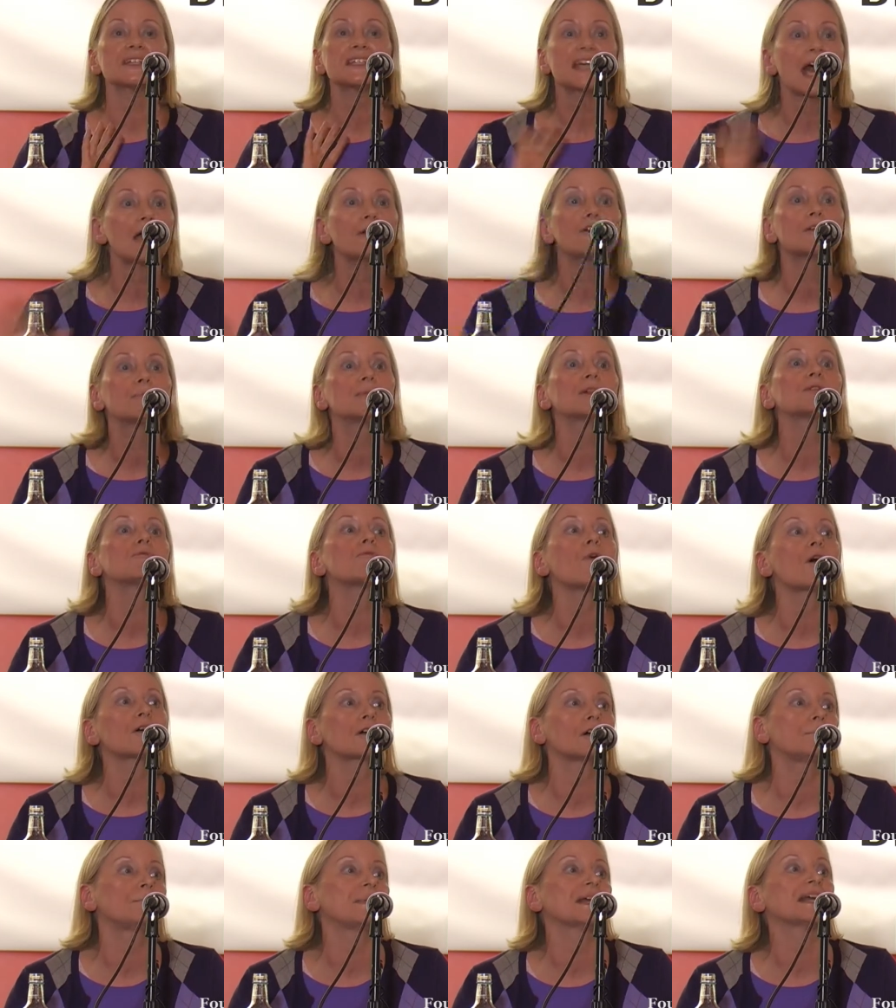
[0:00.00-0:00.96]
a terrible
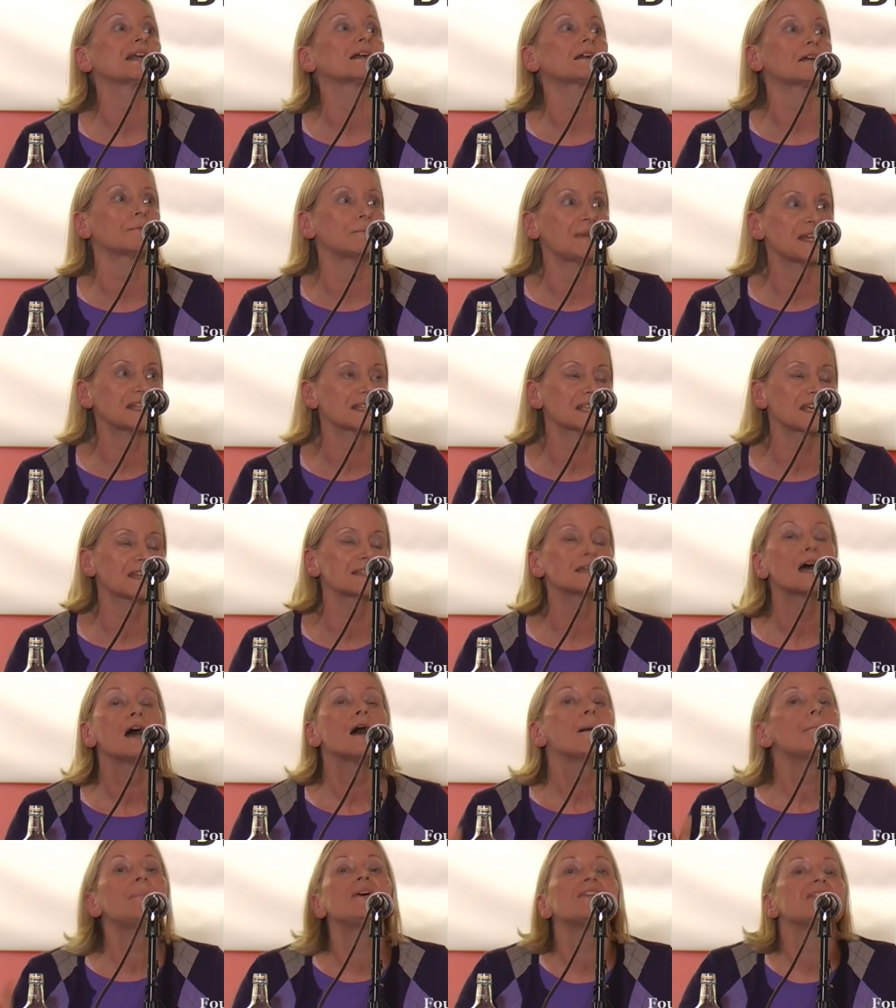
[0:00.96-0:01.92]
wrong had been
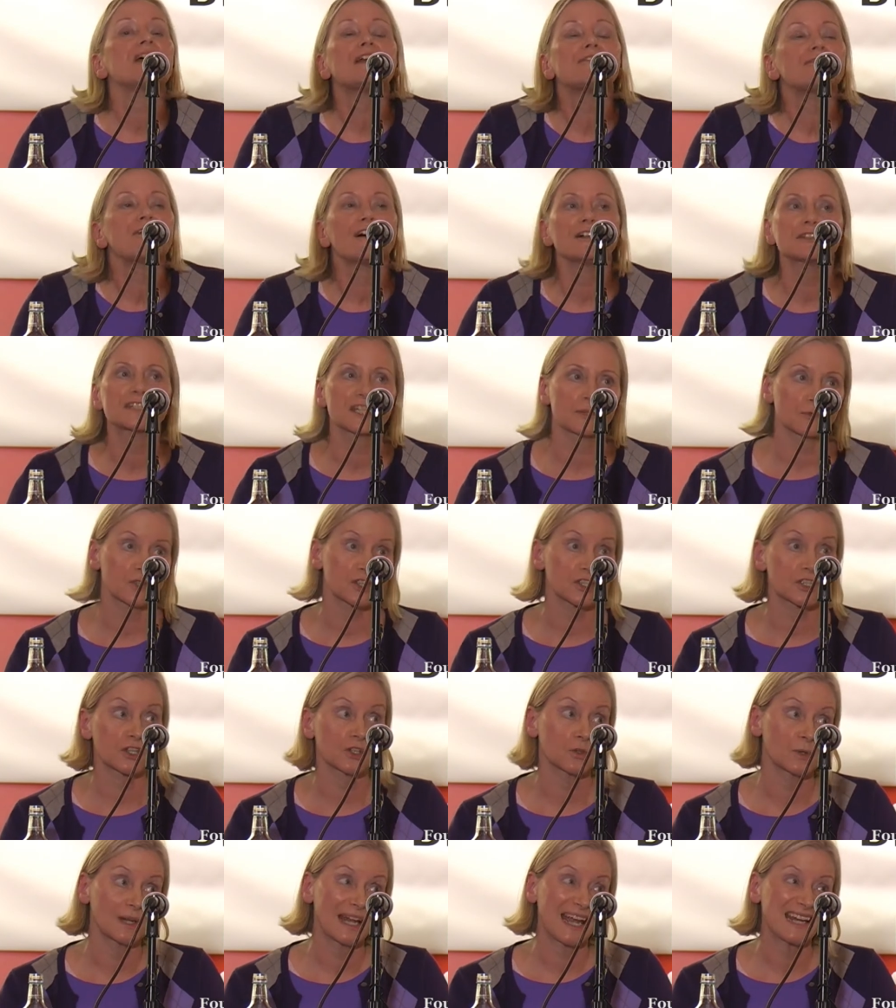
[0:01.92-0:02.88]
committed, but they felt it was
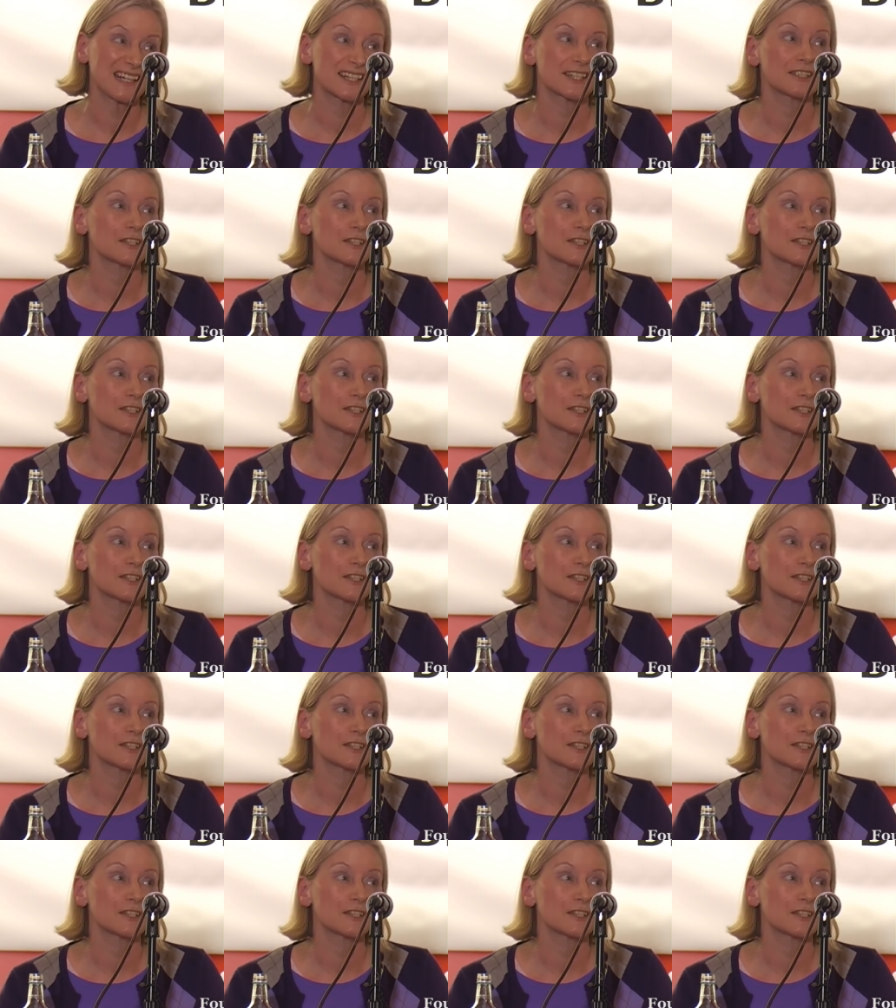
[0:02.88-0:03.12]
too late to